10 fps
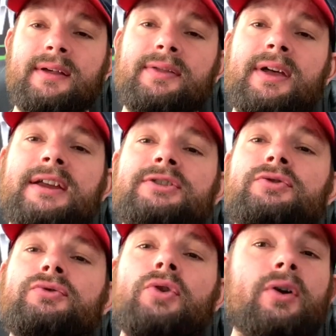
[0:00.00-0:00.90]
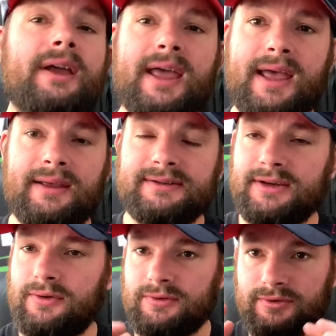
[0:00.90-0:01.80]
They do not care.
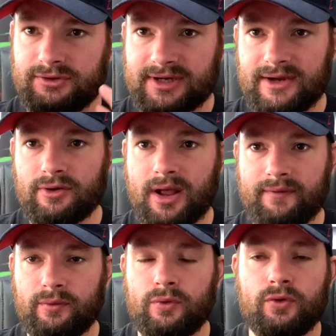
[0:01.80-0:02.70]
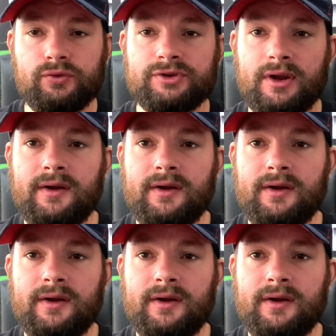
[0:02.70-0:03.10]
So take your cover rules,